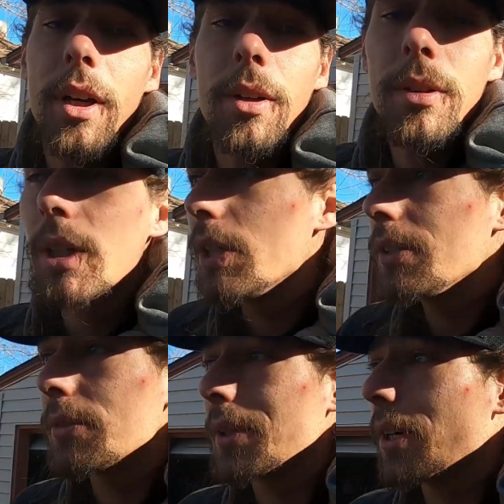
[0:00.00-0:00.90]
know?
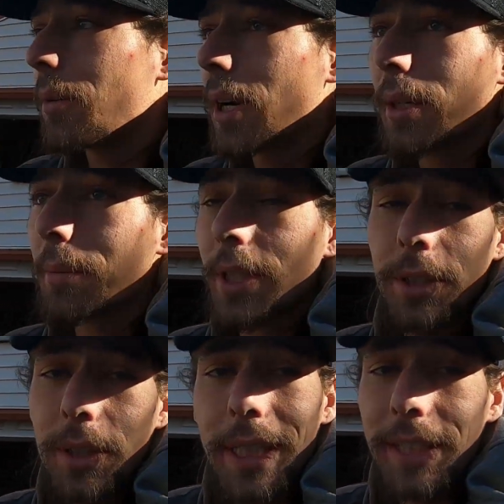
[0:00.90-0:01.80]
We don't wanna be
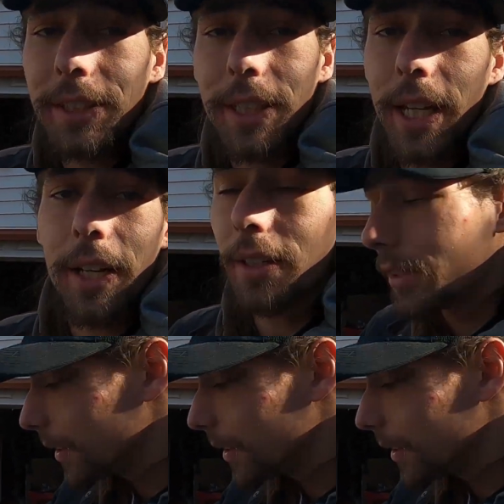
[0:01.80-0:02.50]
doing this again.